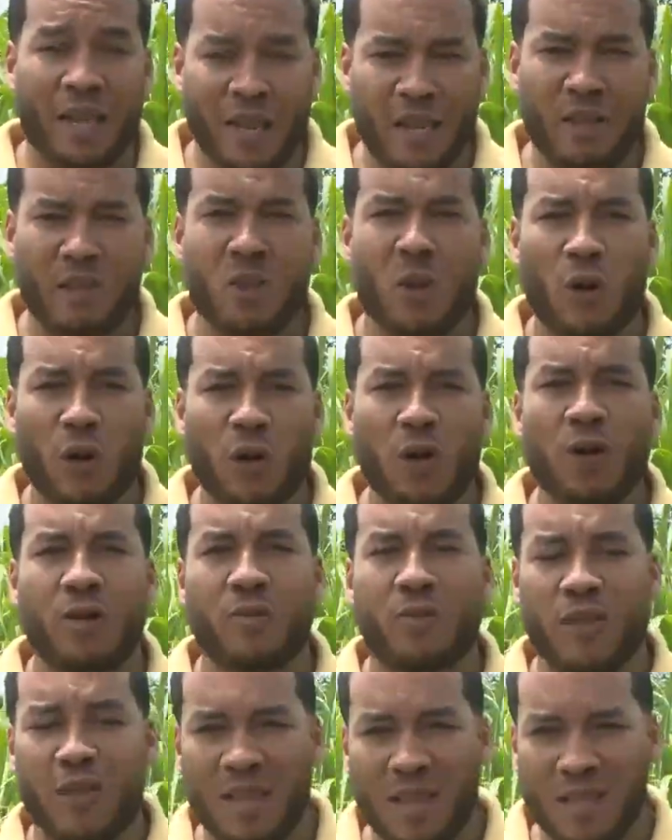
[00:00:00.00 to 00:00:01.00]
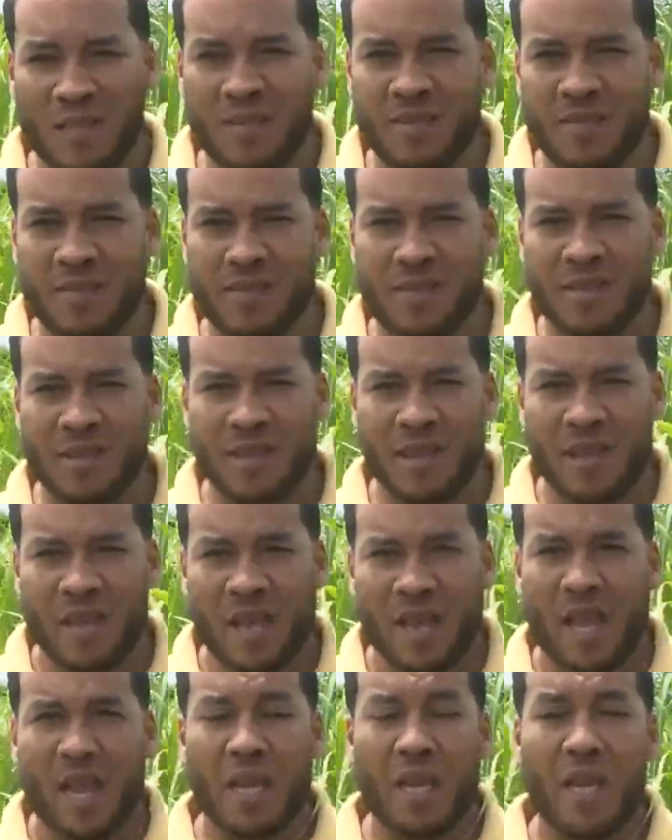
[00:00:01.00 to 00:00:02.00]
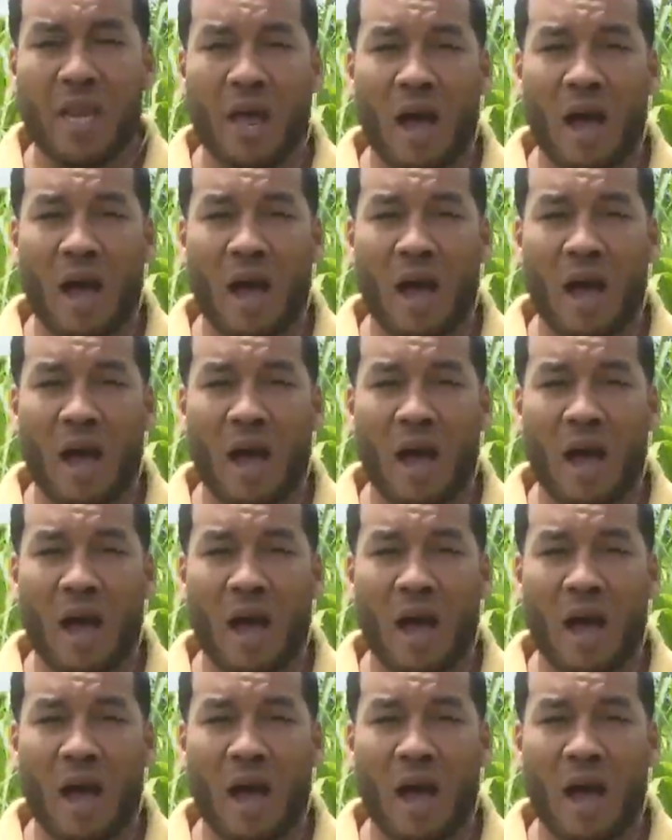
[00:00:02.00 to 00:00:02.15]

in northern Belize. And